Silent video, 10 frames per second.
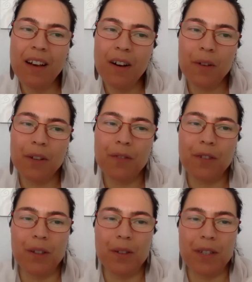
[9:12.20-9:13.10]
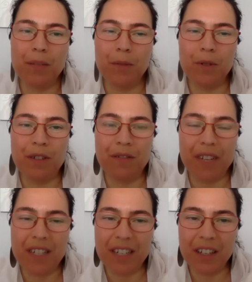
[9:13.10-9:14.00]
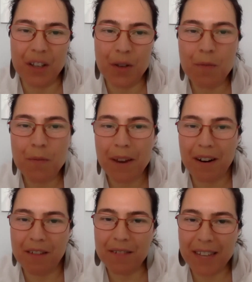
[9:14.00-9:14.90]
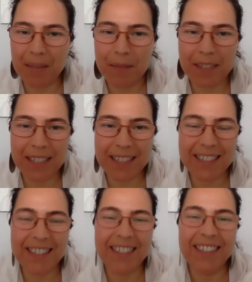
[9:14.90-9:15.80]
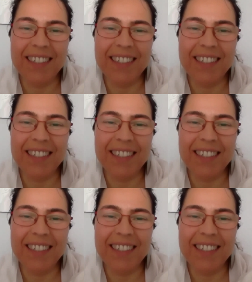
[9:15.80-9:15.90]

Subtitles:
What follows is Moshe fetching a new pair of tablets,